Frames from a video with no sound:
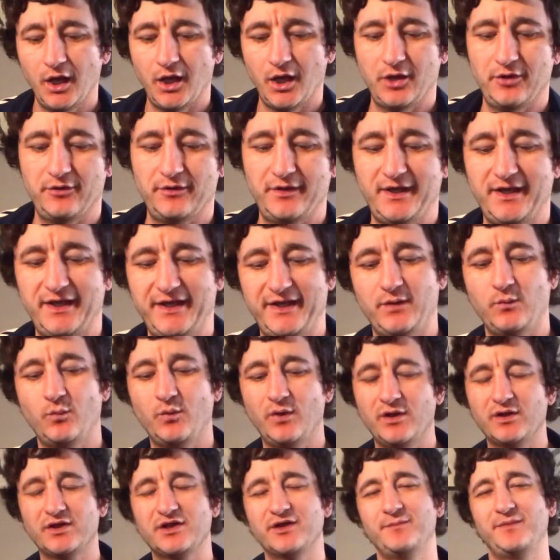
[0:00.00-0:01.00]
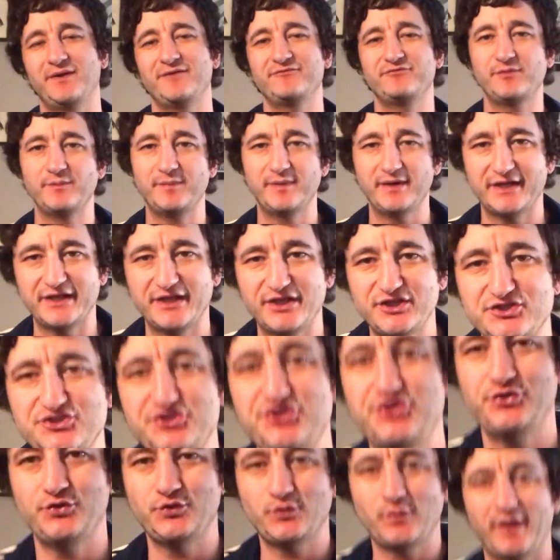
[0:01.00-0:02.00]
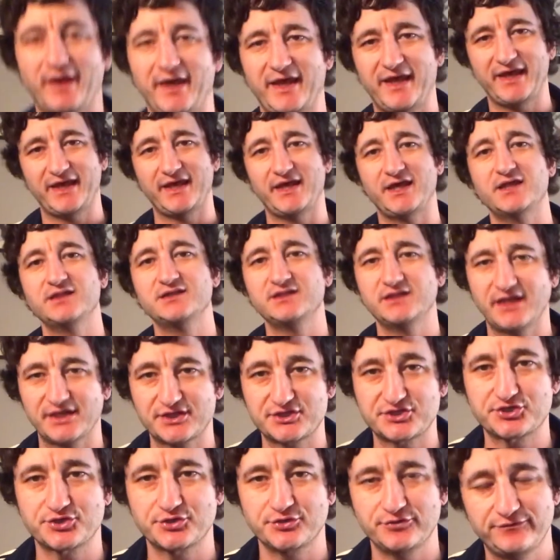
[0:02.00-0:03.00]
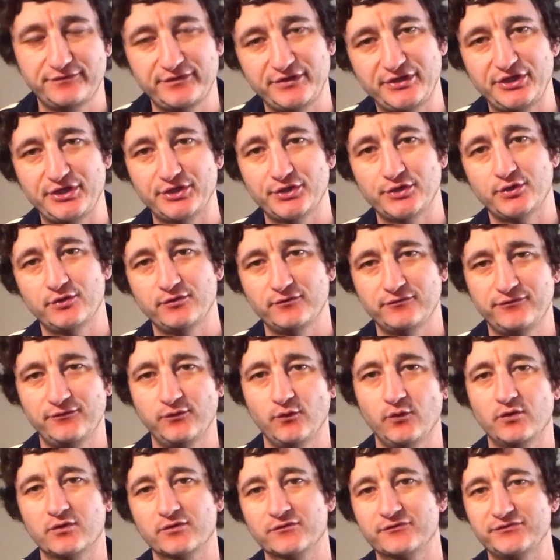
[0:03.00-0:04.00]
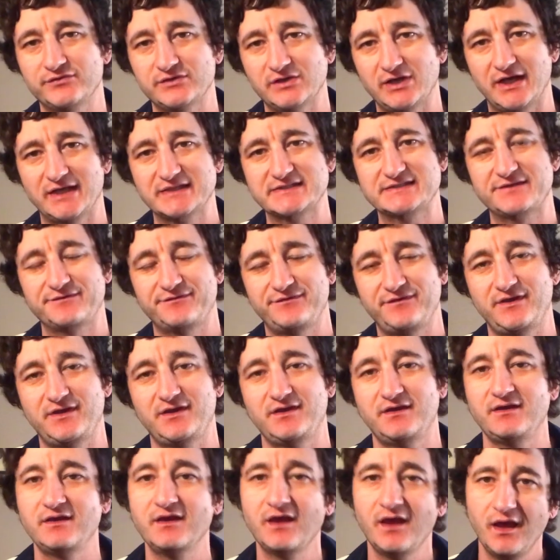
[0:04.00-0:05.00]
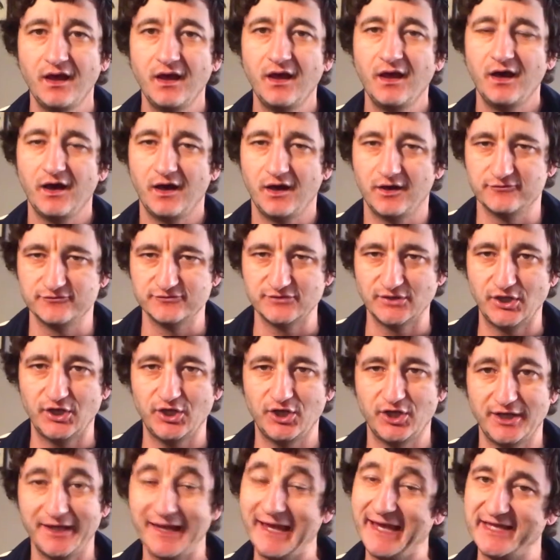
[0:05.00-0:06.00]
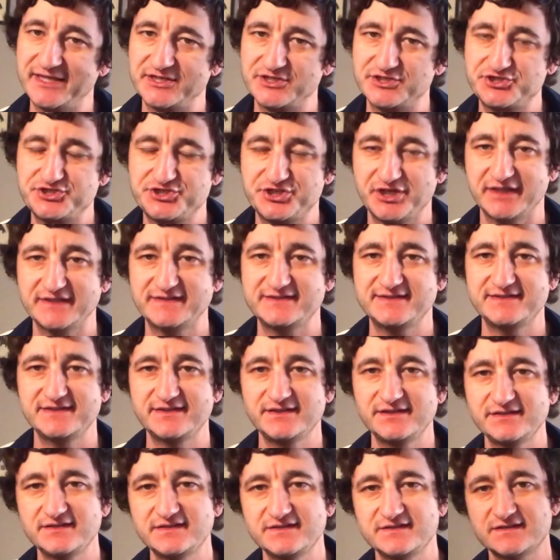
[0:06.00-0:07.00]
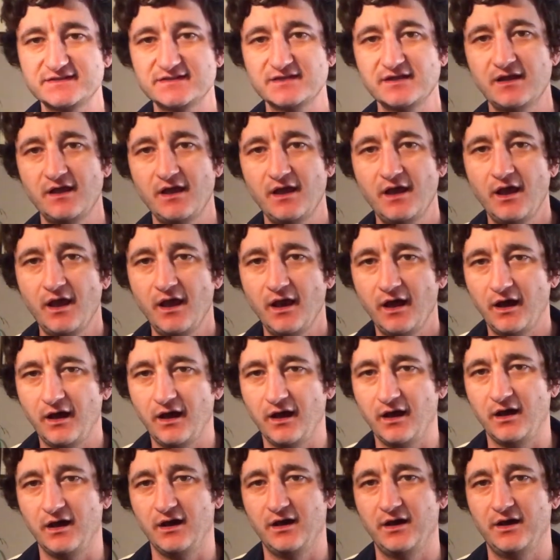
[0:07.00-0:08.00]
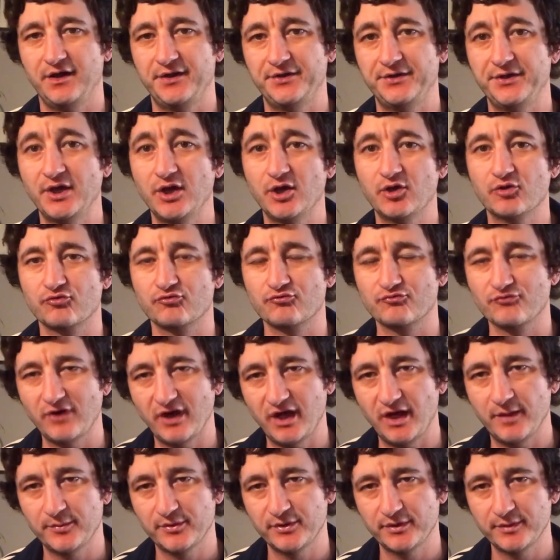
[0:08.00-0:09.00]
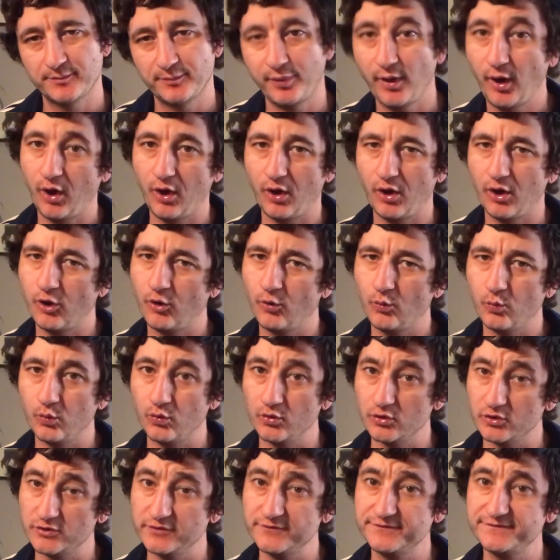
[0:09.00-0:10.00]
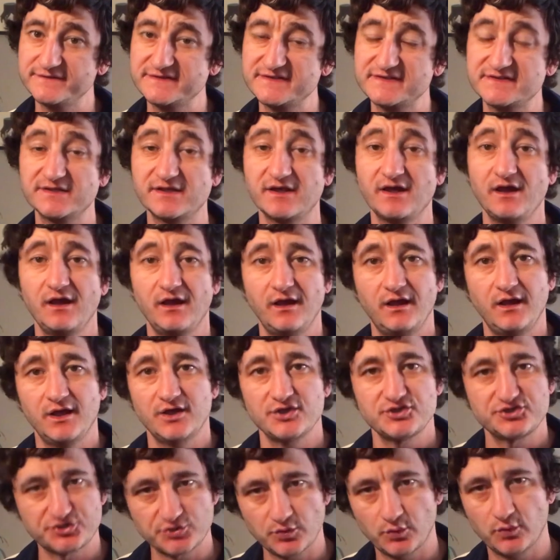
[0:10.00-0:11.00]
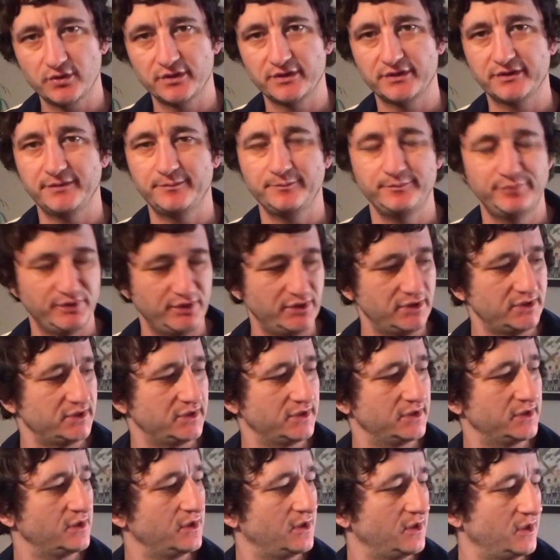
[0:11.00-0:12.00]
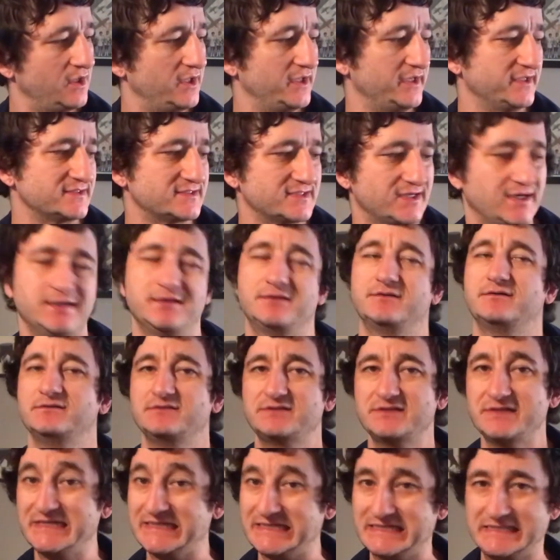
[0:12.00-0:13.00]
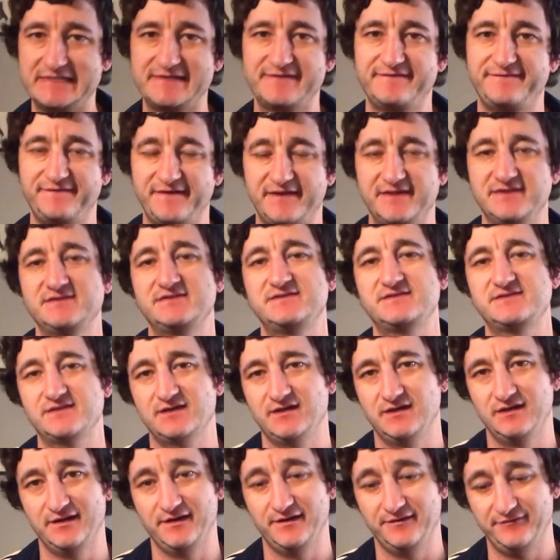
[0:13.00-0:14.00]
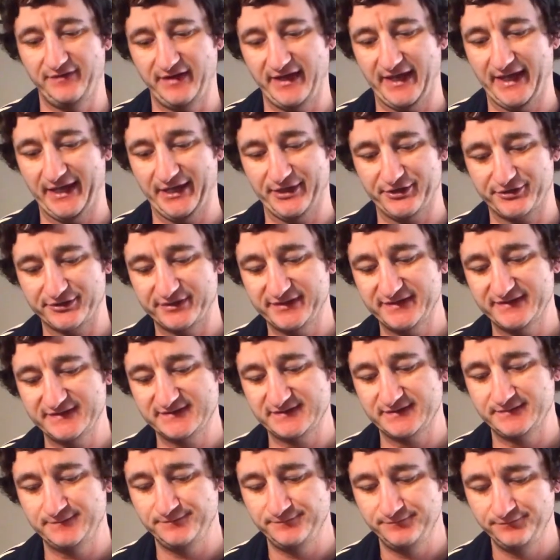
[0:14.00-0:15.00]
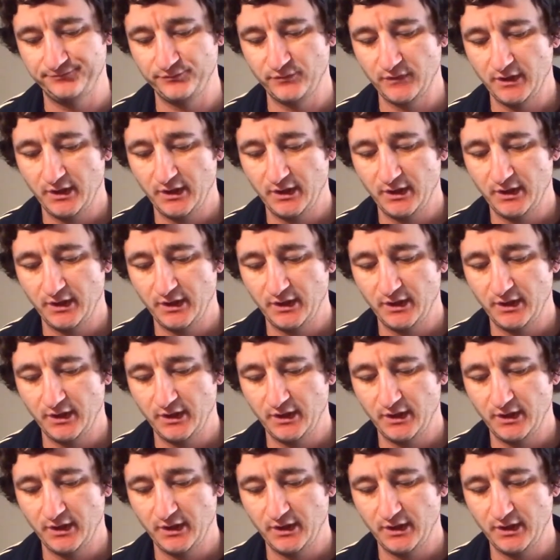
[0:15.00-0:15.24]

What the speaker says: All right, welcome everybody to a lecture video for philosophy of law and justice on Robert Paul Wolff's short book entitled In Defense of Anarchism.